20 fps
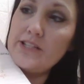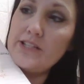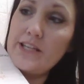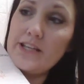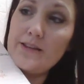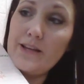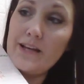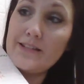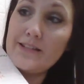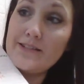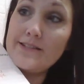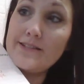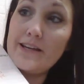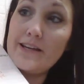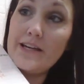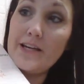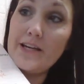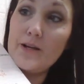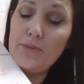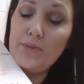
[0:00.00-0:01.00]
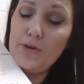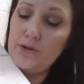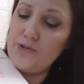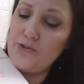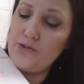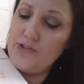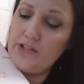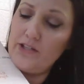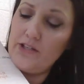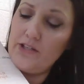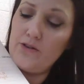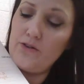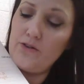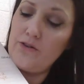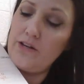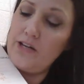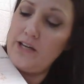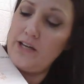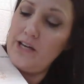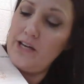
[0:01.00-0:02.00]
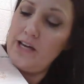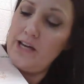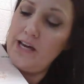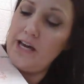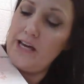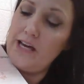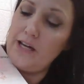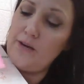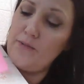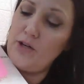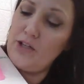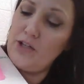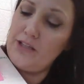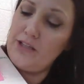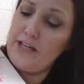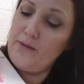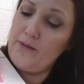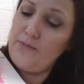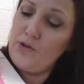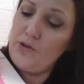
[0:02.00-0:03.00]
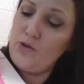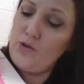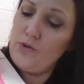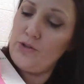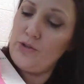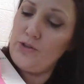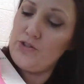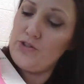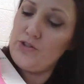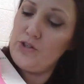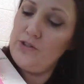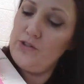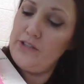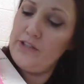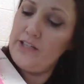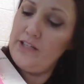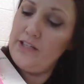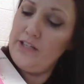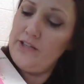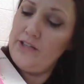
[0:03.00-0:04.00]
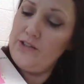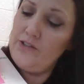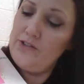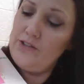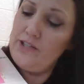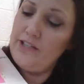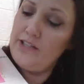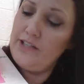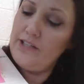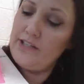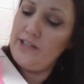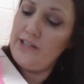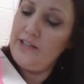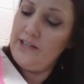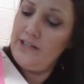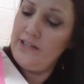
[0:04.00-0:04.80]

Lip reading: to get that same Post-it note and I'm going to line up the corners. Oh, what do you know? Look,